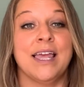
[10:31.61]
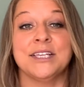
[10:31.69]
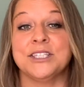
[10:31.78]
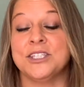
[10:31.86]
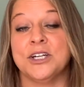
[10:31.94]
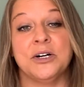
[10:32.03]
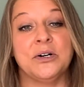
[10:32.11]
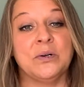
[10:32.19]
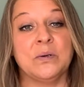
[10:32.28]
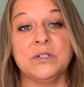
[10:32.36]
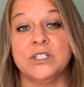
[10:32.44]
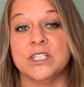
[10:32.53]

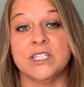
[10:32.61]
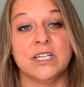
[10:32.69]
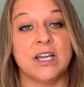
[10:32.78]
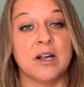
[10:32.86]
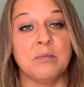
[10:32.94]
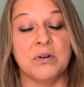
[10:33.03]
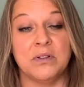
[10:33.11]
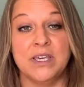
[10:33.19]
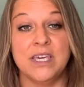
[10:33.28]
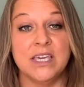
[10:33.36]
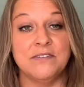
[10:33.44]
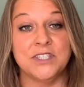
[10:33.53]
So just like our
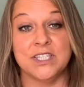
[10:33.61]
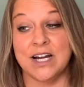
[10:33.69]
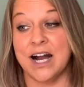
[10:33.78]
beliefs,